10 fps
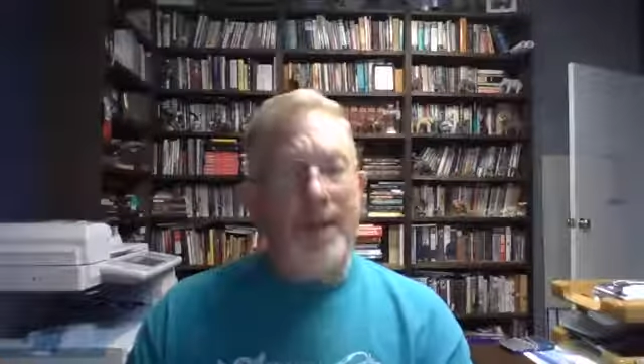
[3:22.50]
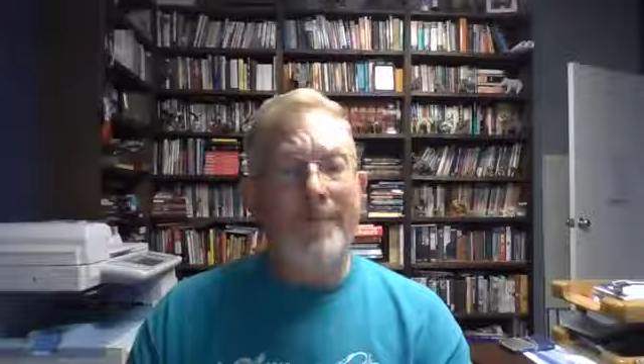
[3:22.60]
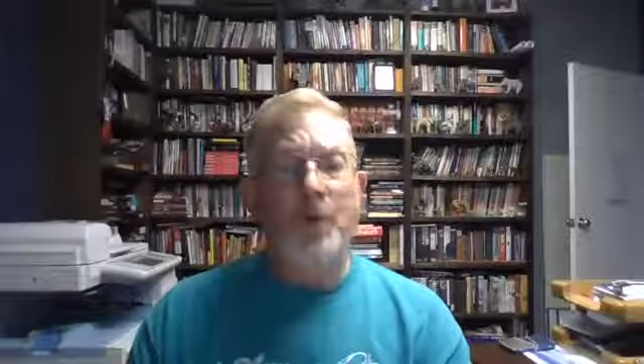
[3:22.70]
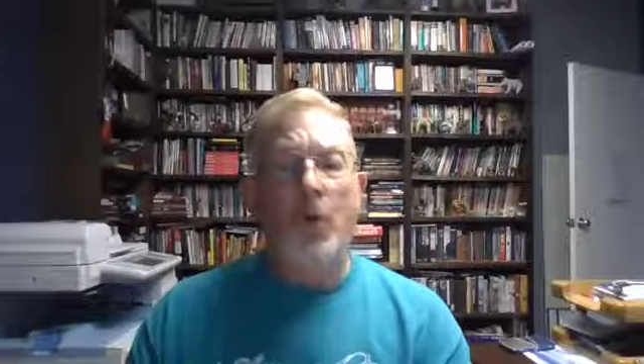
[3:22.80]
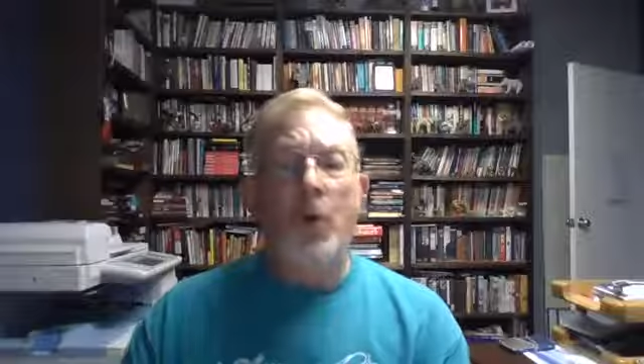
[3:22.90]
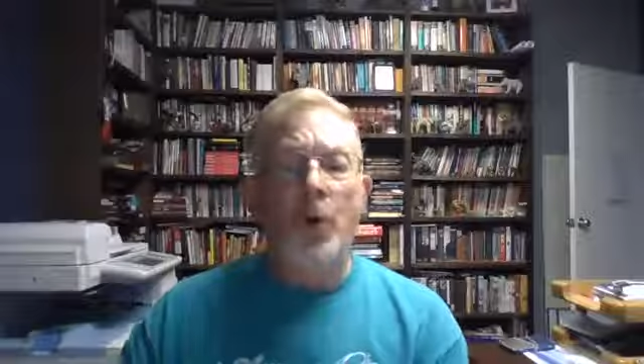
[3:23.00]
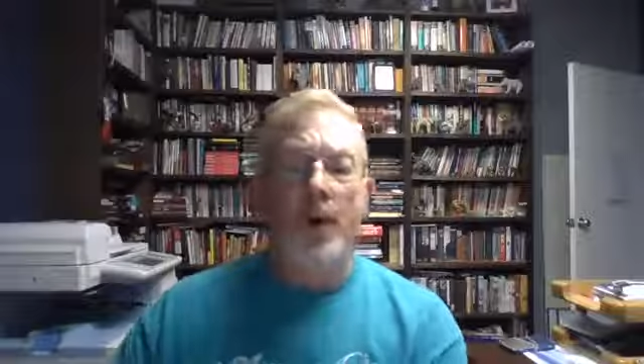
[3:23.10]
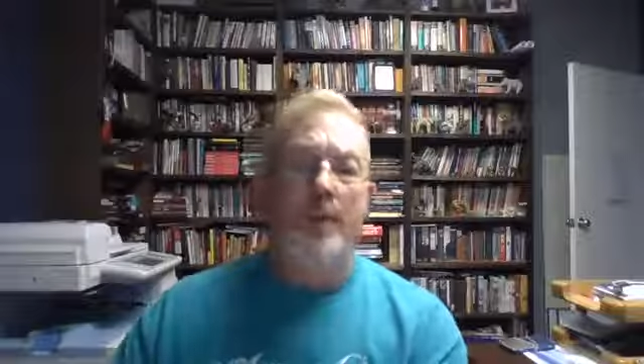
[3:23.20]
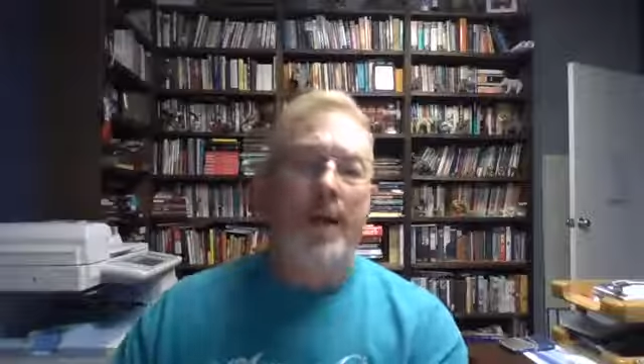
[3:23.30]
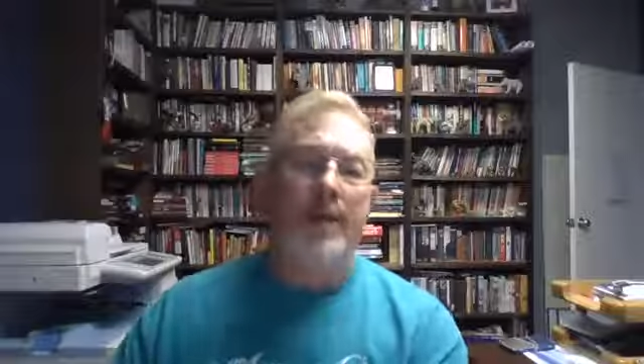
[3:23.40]
don't have to
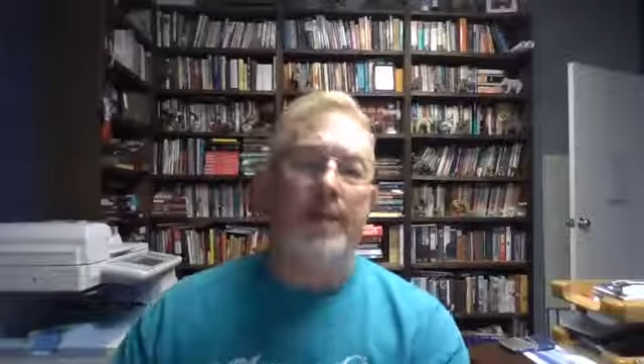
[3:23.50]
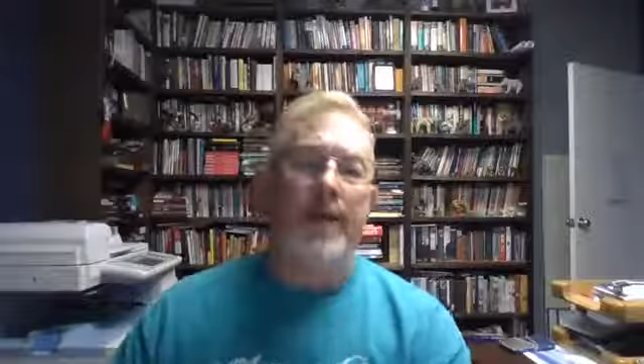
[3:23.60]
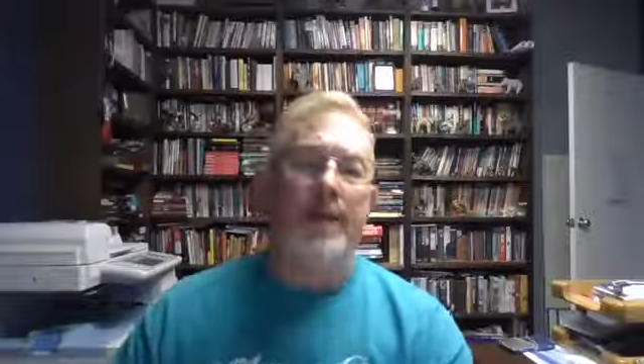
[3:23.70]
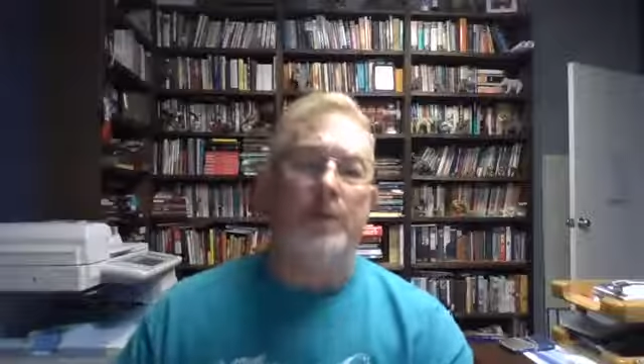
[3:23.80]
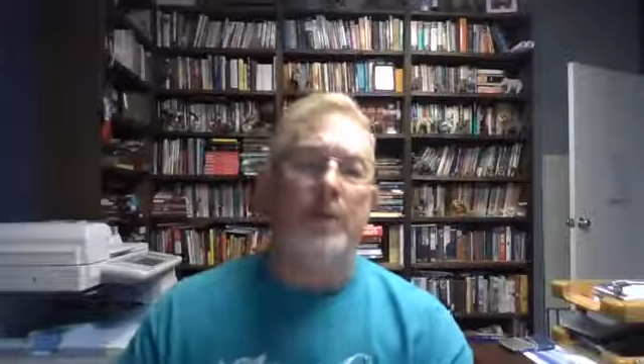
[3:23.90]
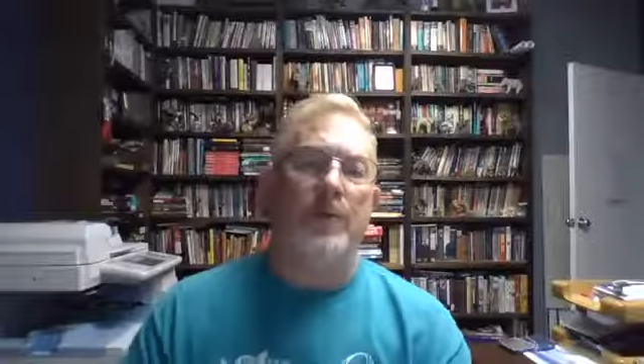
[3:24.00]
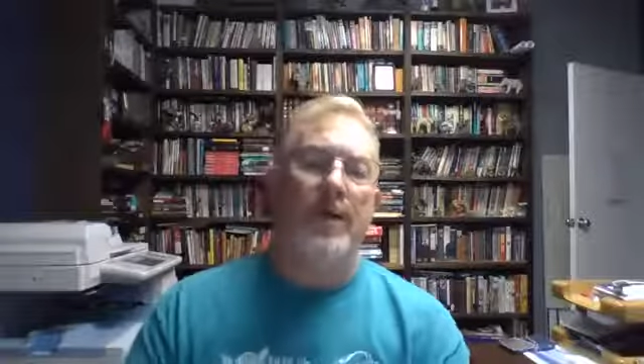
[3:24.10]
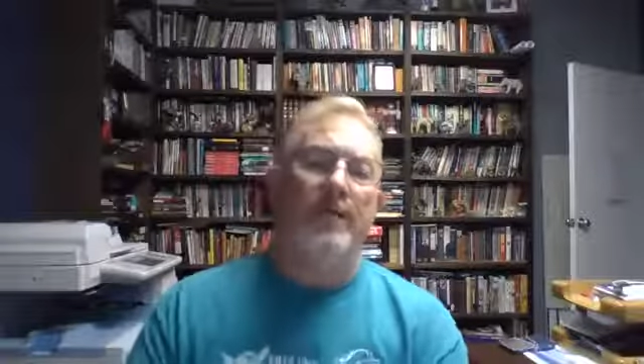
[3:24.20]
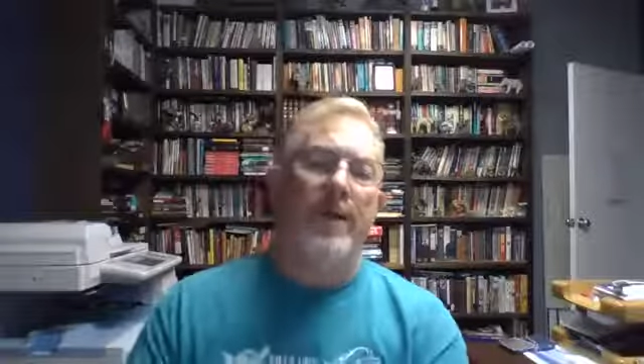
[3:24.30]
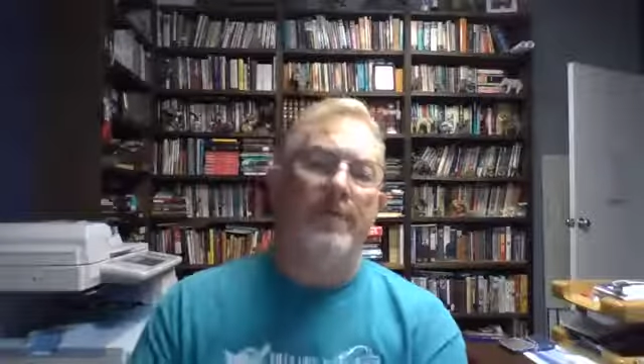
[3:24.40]
worry about that. As we
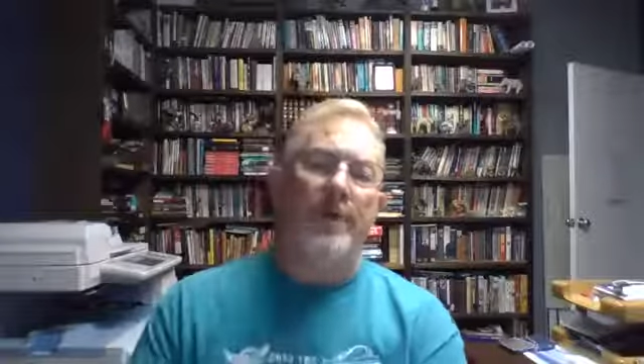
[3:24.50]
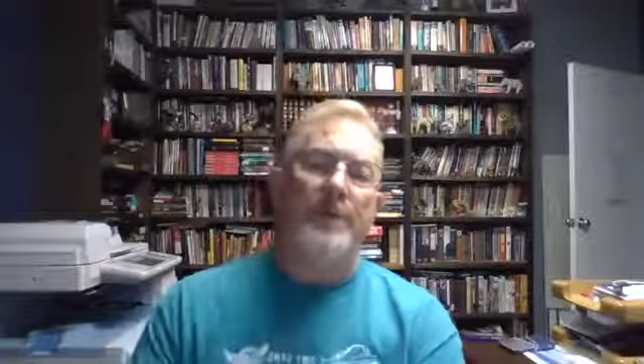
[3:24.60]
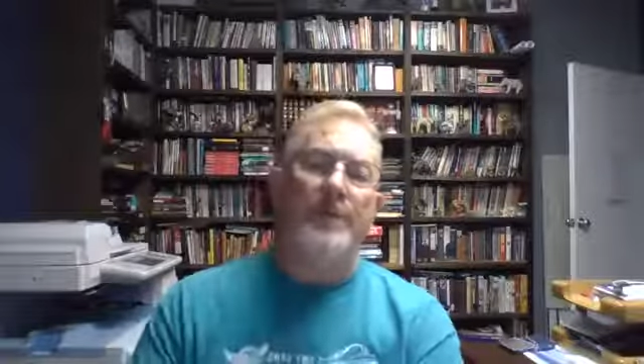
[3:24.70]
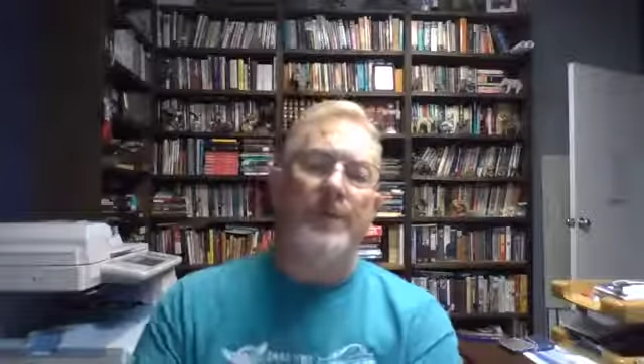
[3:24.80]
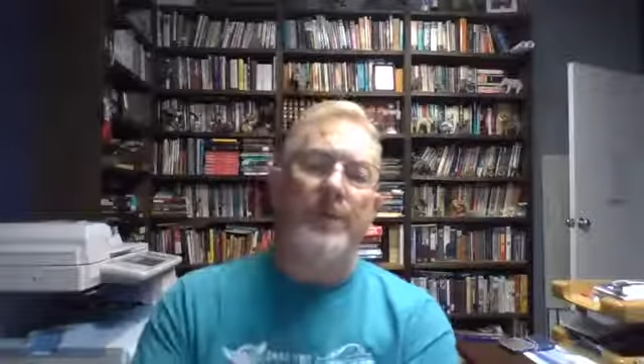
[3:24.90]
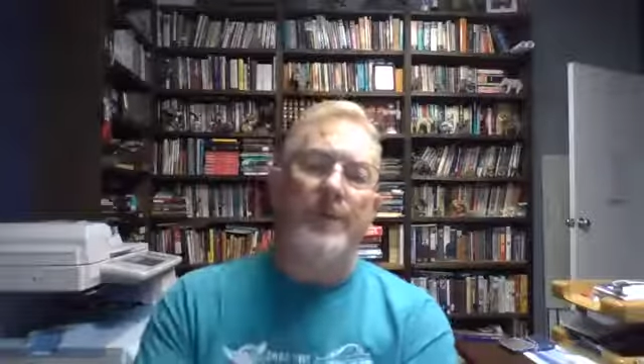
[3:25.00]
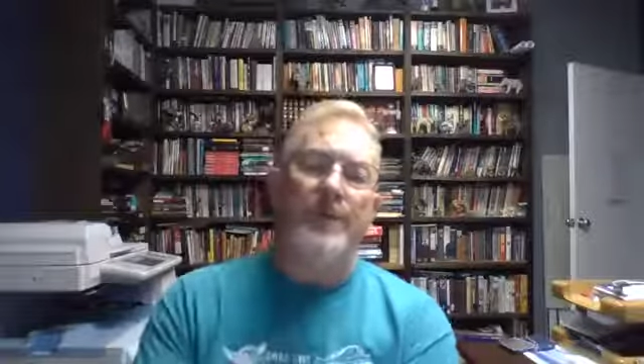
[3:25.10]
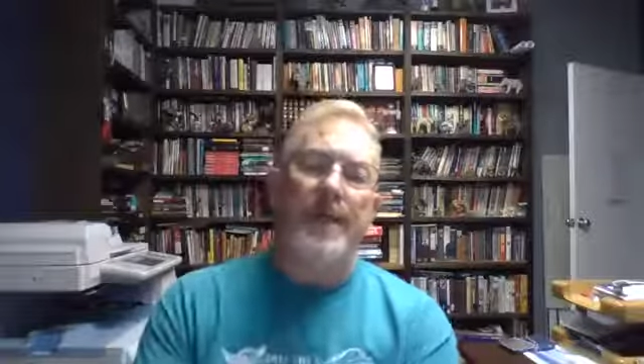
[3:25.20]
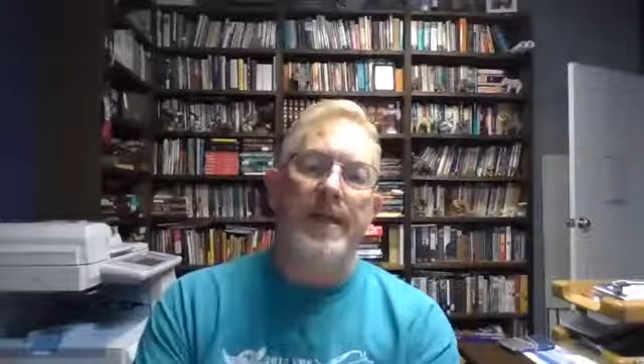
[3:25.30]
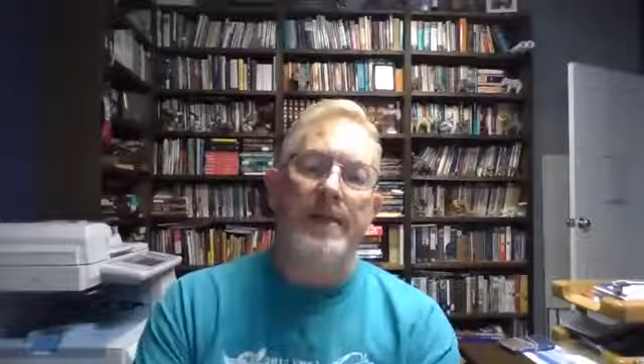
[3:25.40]
read it in Revelation three ten,